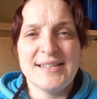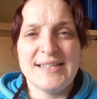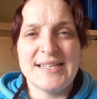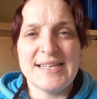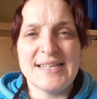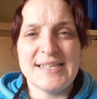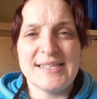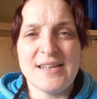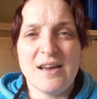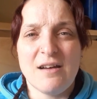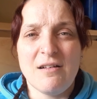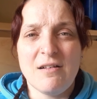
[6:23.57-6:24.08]

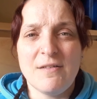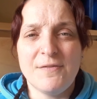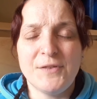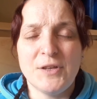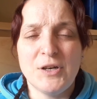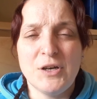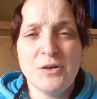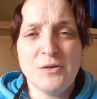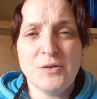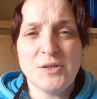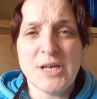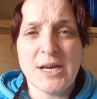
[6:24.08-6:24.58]
This
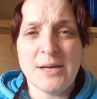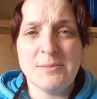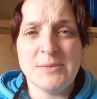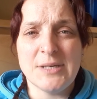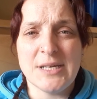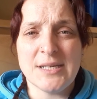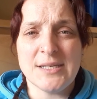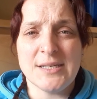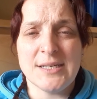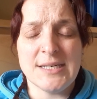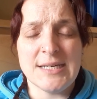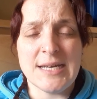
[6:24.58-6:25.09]
afternoon,
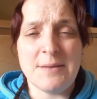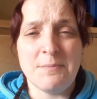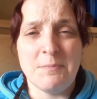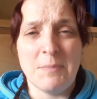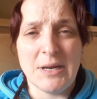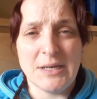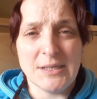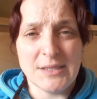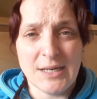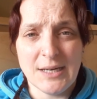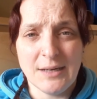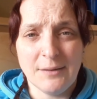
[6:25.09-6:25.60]
James has a team
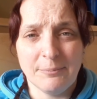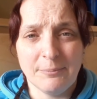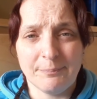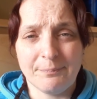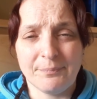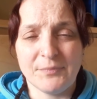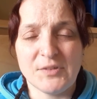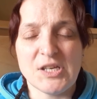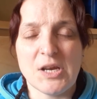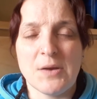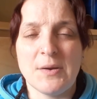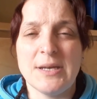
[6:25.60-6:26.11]
meeting,
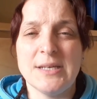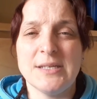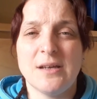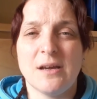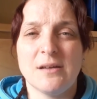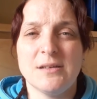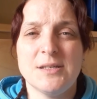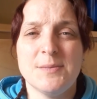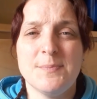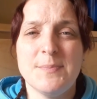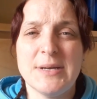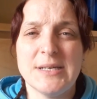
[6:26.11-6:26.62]
so he's
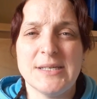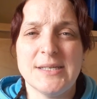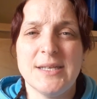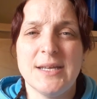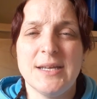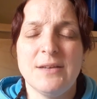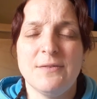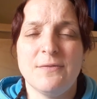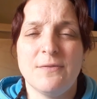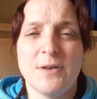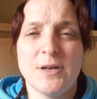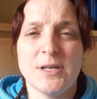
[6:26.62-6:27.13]
going to miss
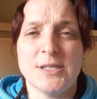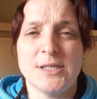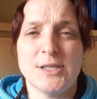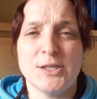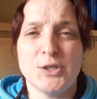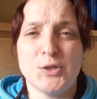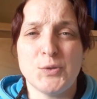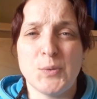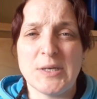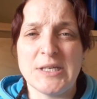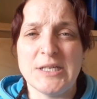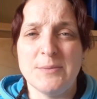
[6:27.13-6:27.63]
the
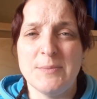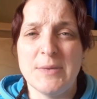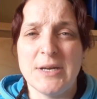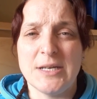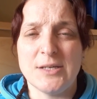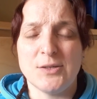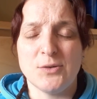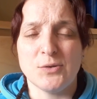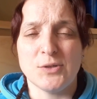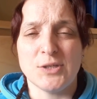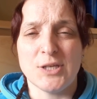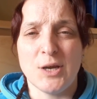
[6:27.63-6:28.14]
first 20
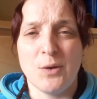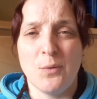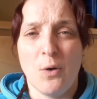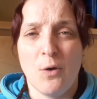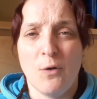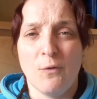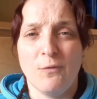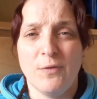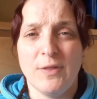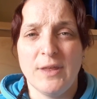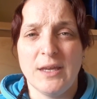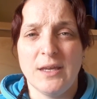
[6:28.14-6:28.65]
minutes or so
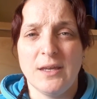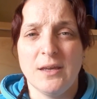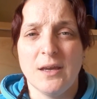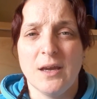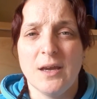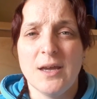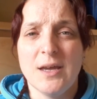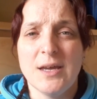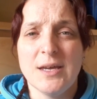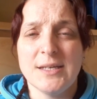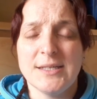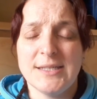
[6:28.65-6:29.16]
of the
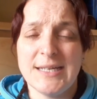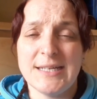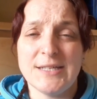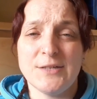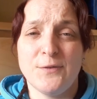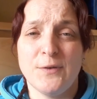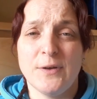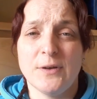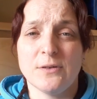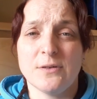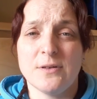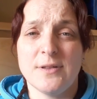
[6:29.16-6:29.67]

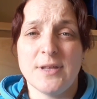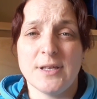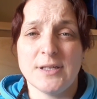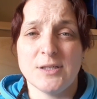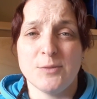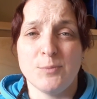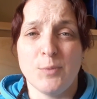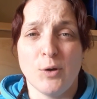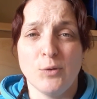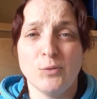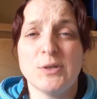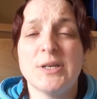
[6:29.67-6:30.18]
Titfield
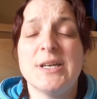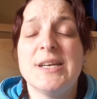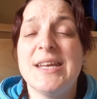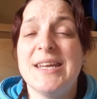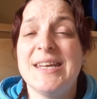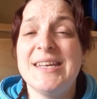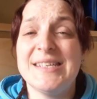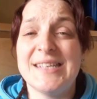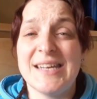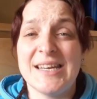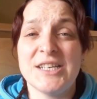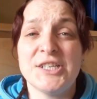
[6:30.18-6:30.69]
Thunderbolt. And
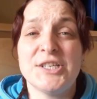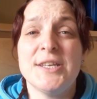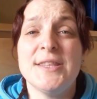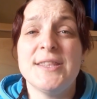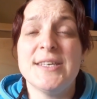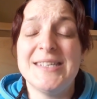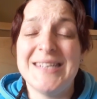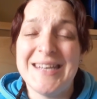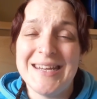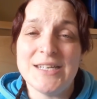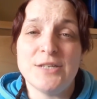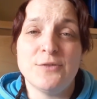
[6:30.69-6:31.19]
it is actually
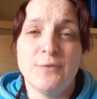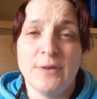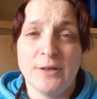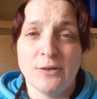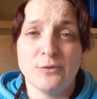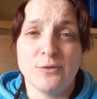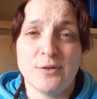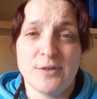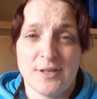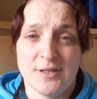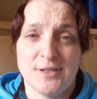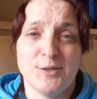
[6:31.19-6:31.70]
the
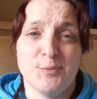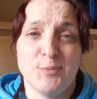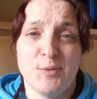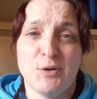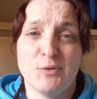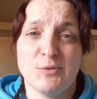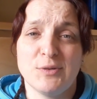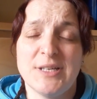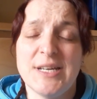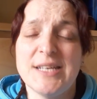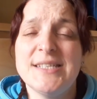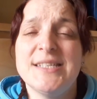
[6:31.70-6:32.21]
Titfield
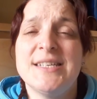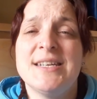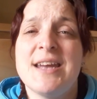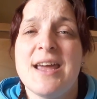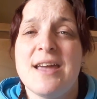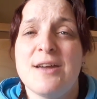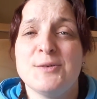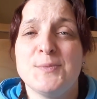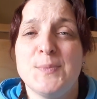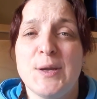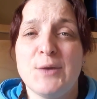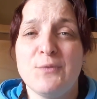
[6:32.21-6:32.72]
Thunderbolt.
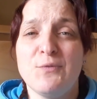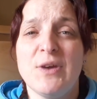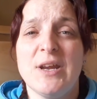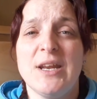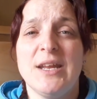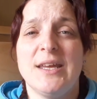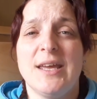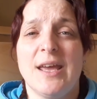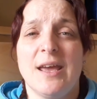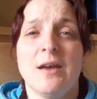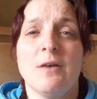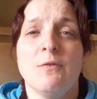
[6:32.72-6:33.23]
Yesterday I was being
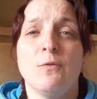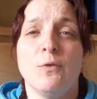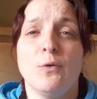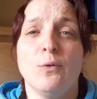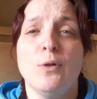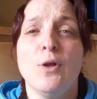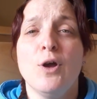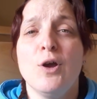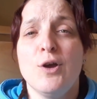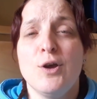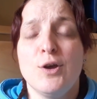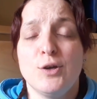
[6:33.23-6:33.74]
really
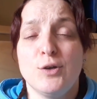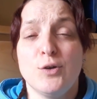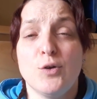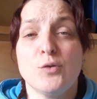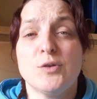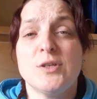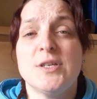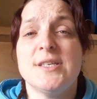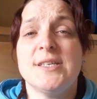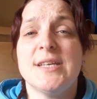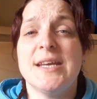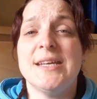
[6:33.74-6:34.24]
careful
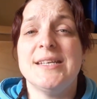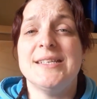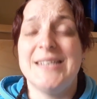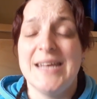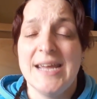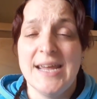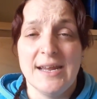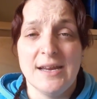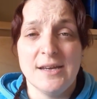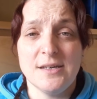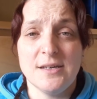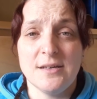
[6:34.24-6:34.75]
not to say
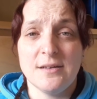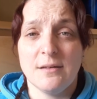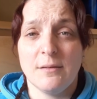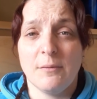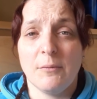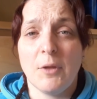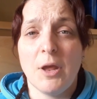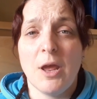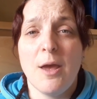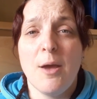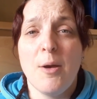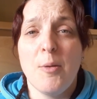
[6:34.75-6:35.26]
tit,
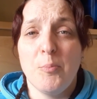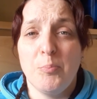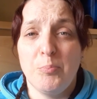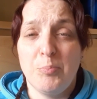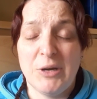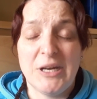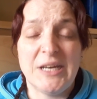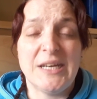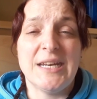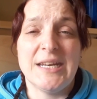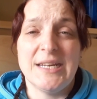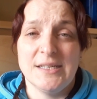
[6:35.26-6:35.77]

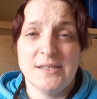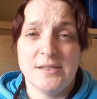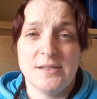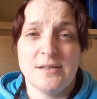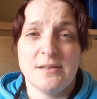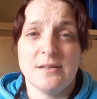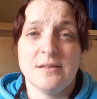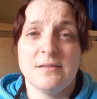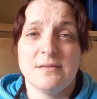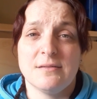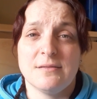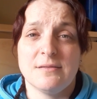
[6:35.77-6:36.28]
but it
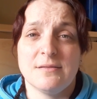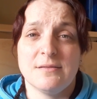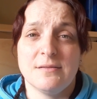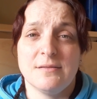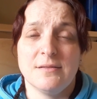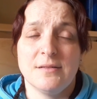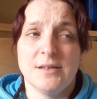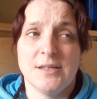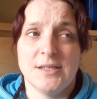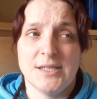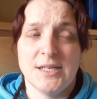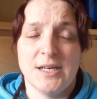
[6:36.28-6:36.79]
is
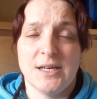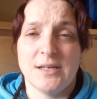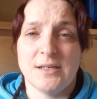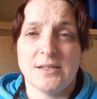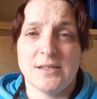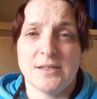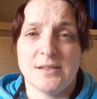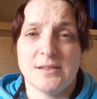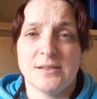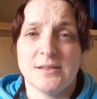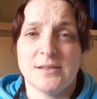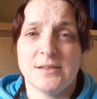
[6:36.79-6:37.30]
a
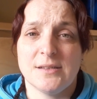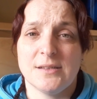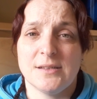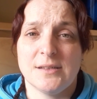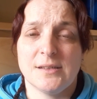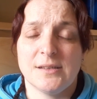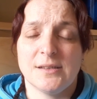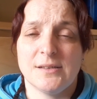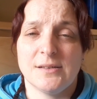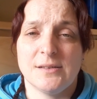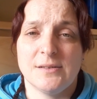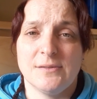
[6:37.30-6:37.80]
tit
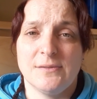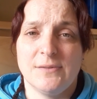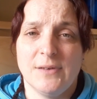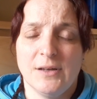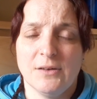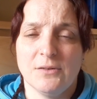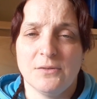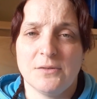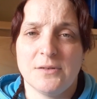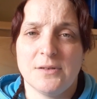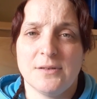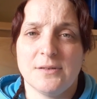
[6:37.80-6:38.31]

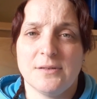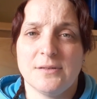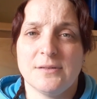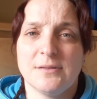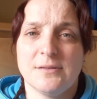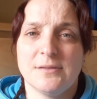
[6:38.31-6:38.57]
field.